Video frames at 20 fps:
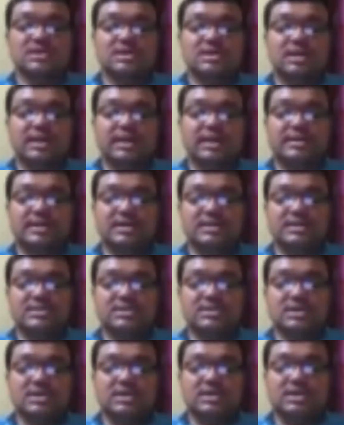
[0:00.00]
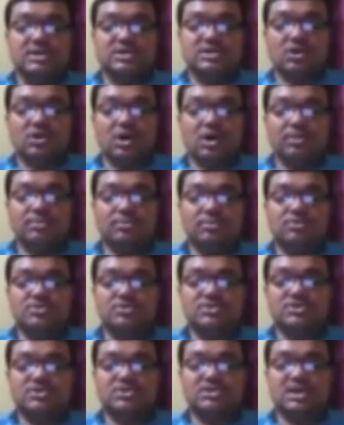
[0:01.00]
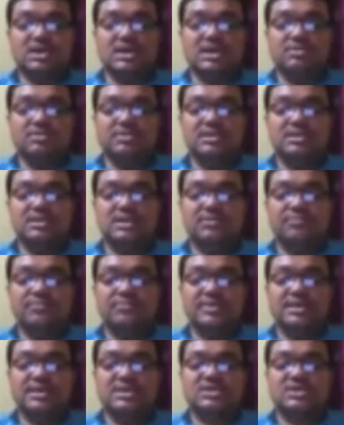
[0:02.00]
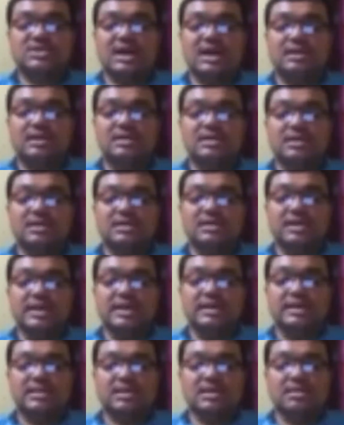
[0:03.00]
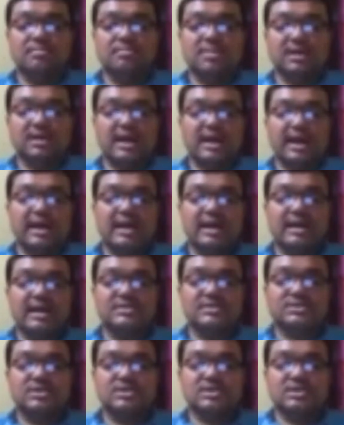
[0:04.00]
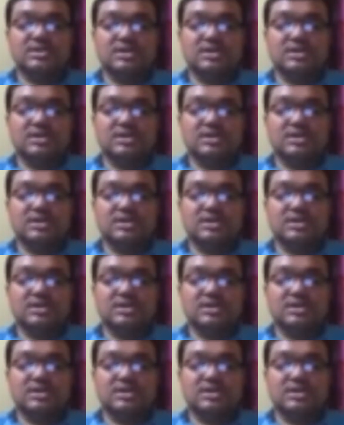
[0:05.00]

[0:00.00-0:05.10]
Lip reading: Let us resolve to stay with the feast until death, but adds,